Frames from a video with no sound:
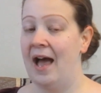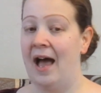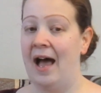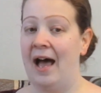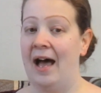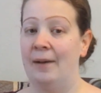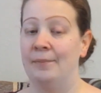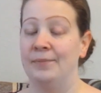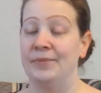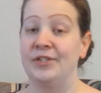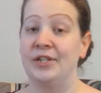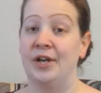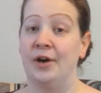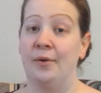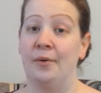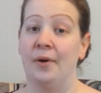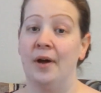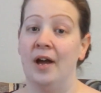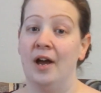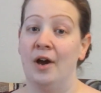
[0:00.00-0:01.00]
Um,
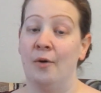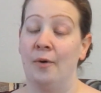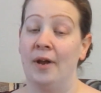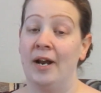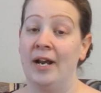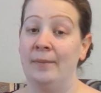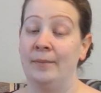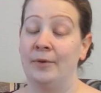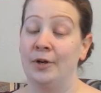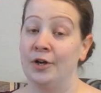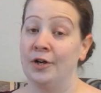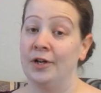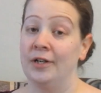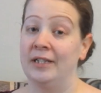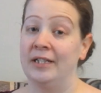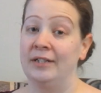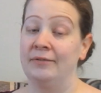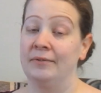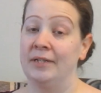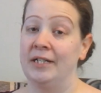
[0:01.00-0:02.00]
so what I am
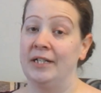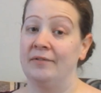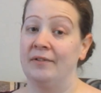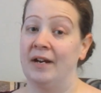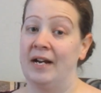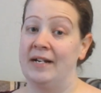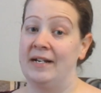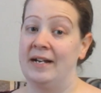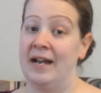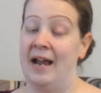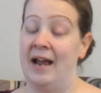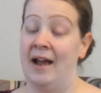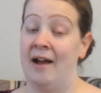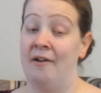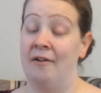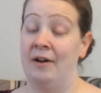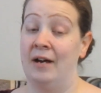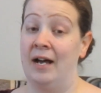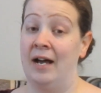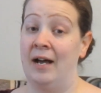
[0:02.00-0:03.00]
currently reading right
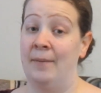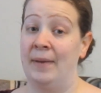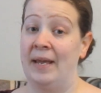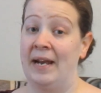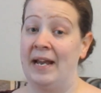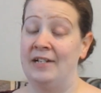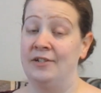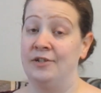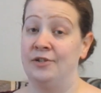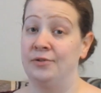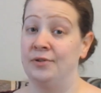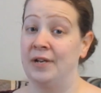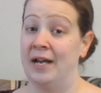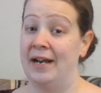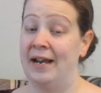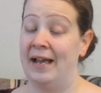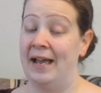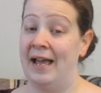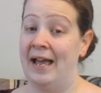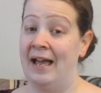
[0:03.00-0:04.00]
now, um, and I do
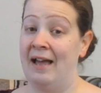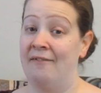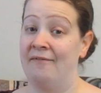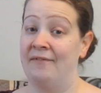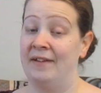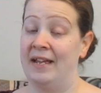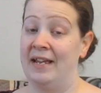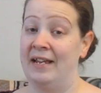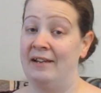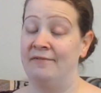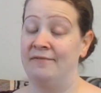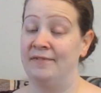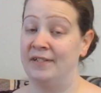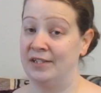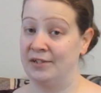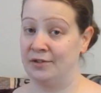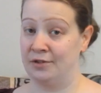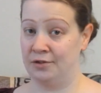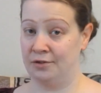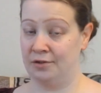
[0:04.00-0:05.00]
not have a
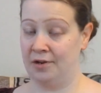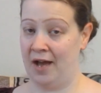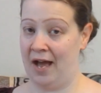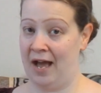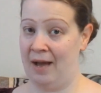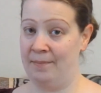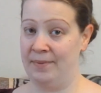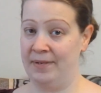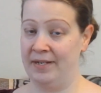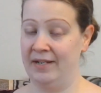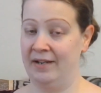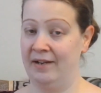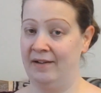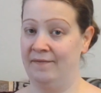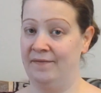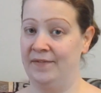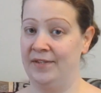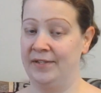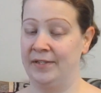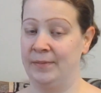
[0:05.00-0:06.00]
physical copy
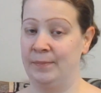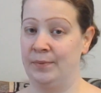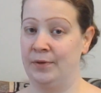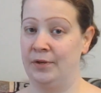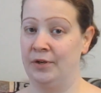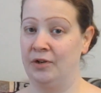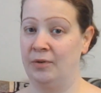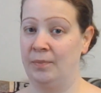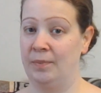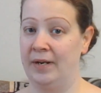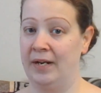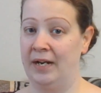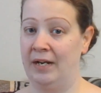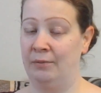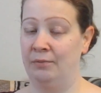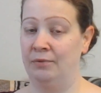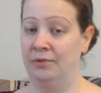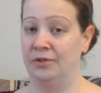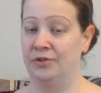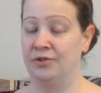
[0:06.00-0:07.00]
of this book, but
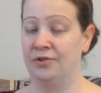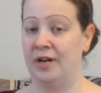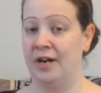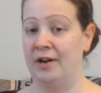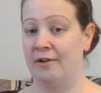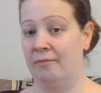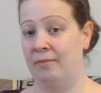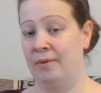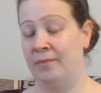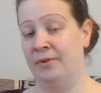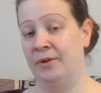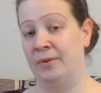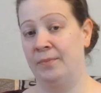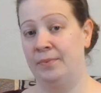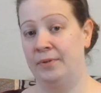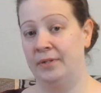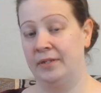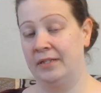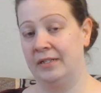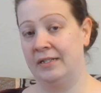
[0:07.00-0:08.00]
I will try to remember to
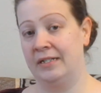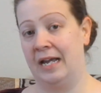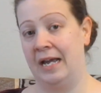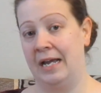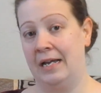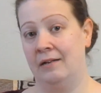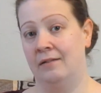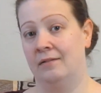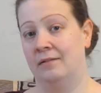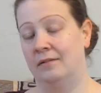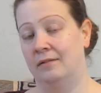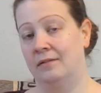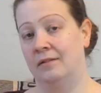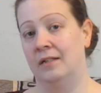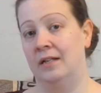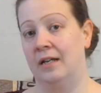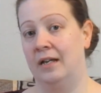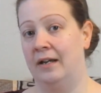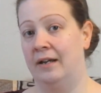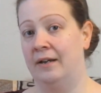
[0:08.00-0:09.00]
put the
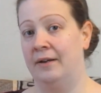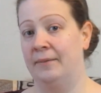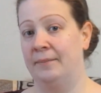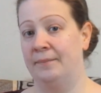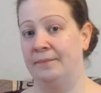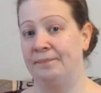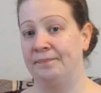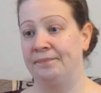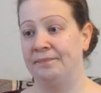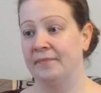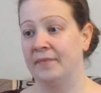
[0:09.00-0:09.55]
title um,